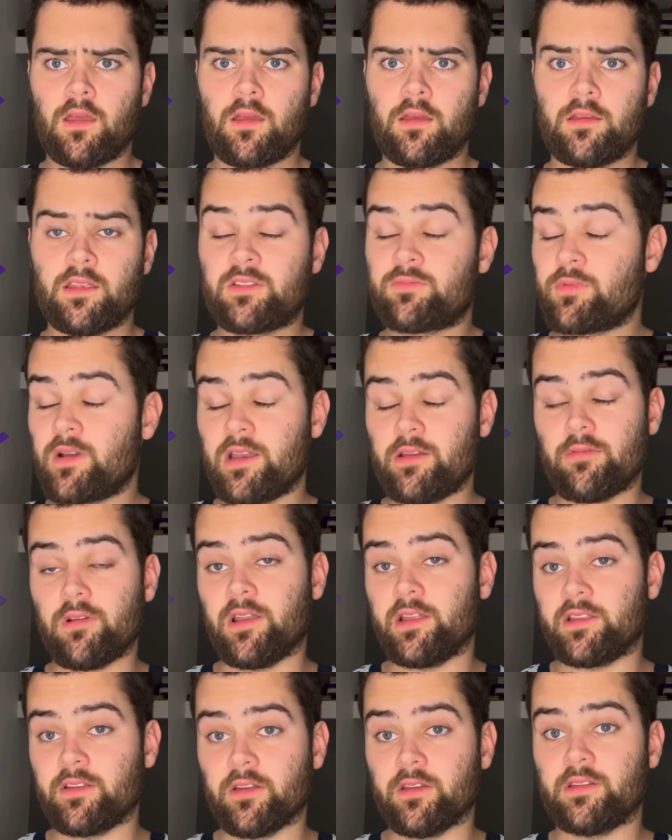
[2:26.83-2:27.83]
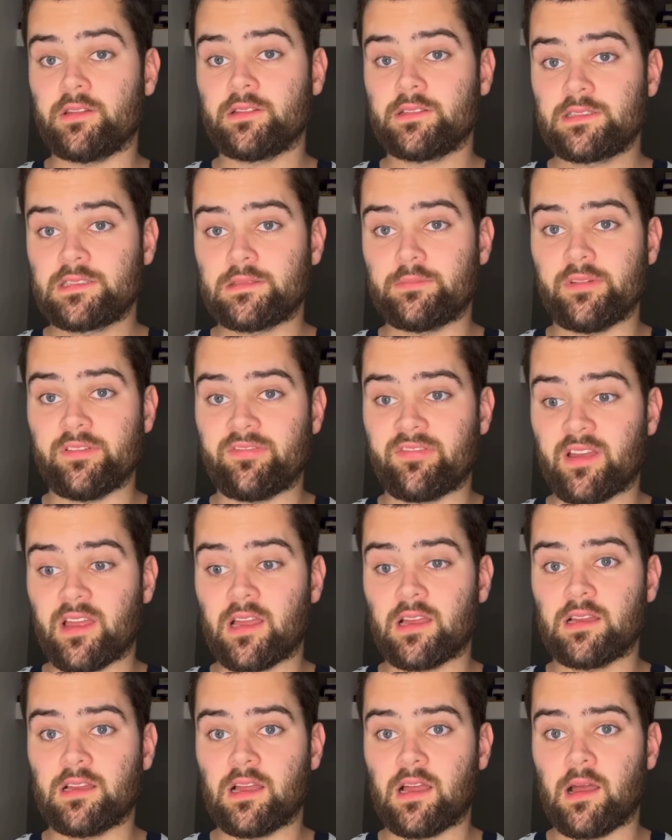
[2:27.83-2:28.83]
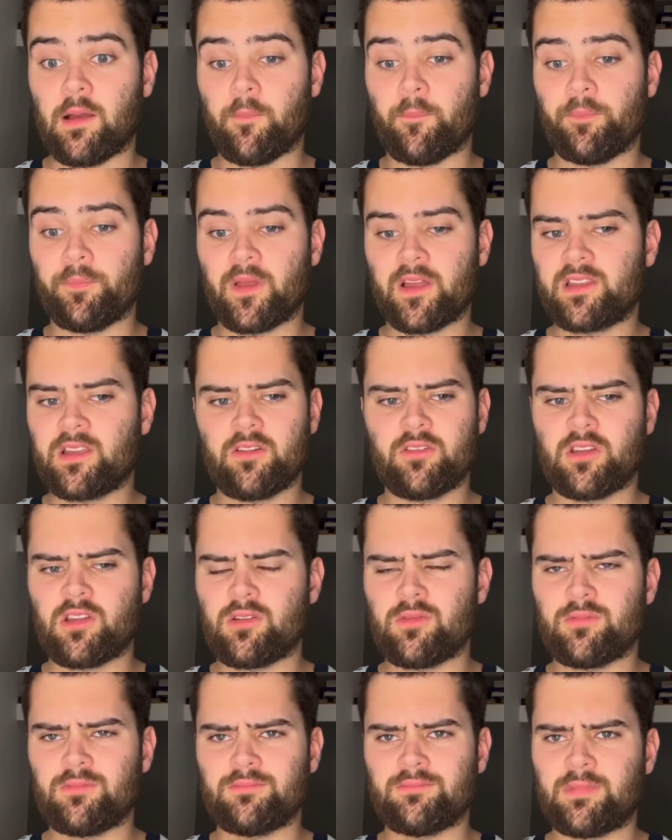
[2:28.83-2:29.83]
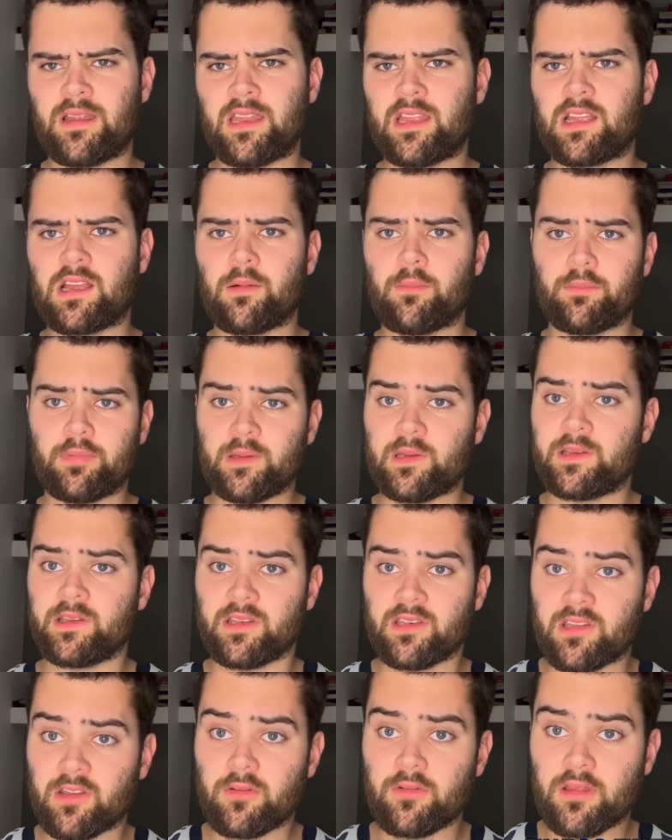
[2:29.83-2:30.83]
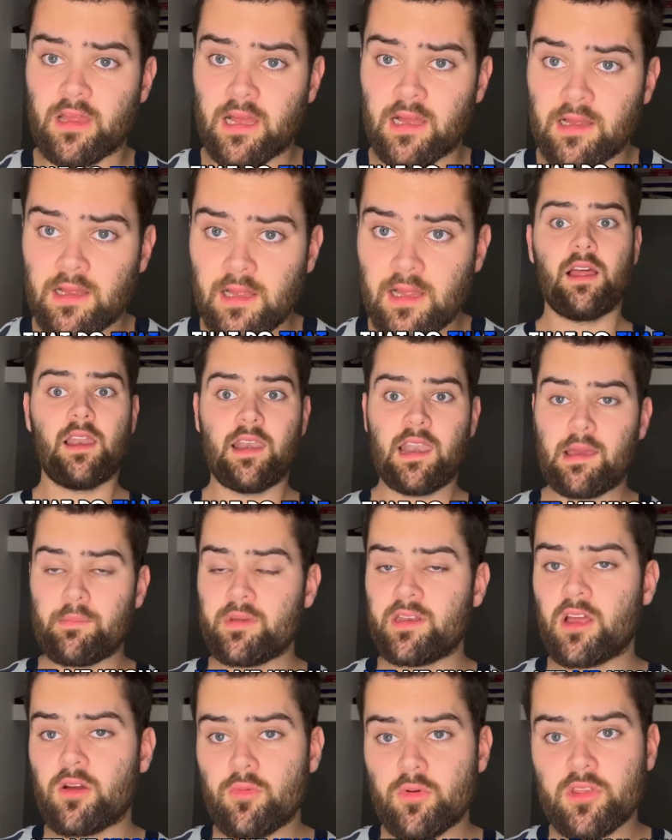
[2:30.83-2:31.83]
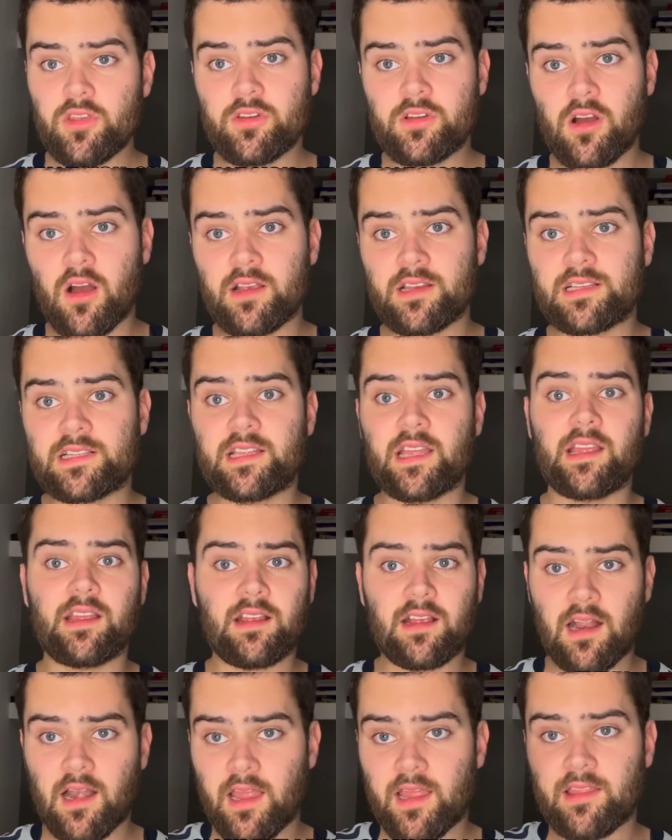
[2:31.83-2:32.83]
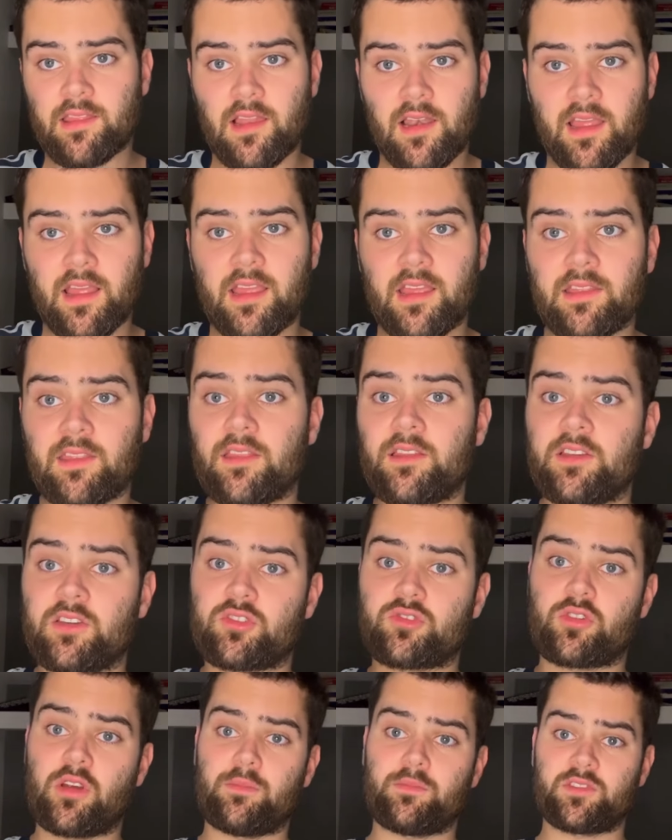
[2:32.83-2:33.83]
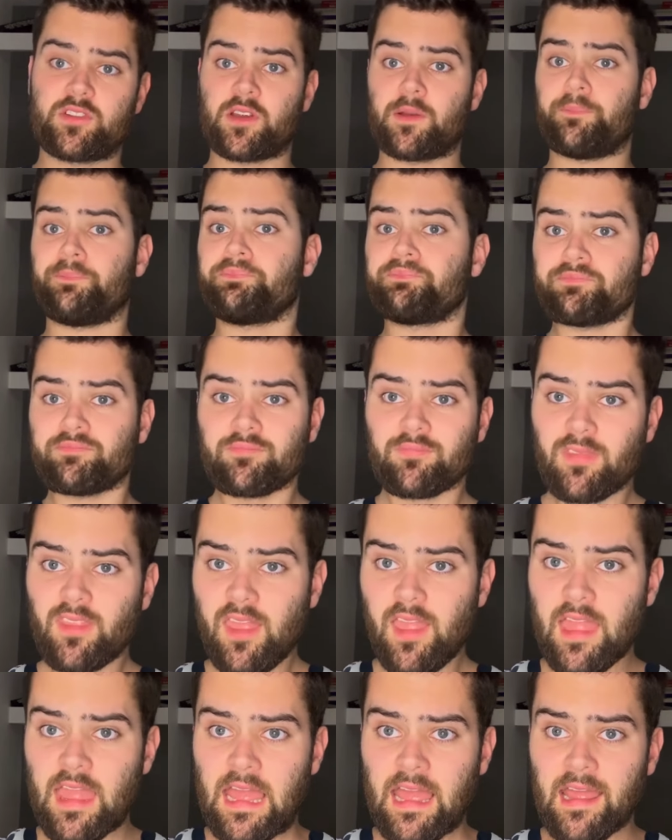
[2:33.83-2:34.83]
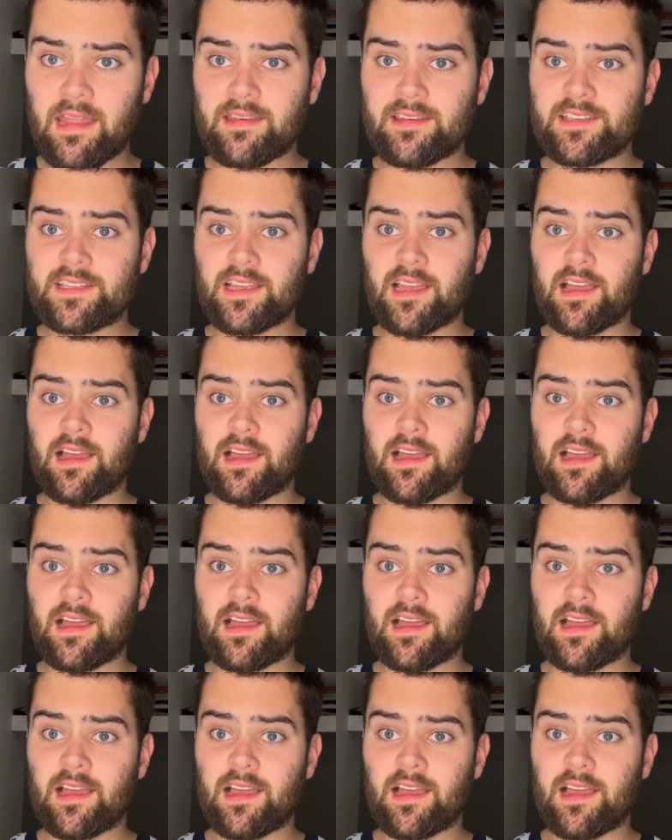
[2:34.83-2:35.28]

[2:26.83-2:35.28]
is really, really good, to be fair. I don't know many companies that do that. Let me know what you guys think. Click the link in the description and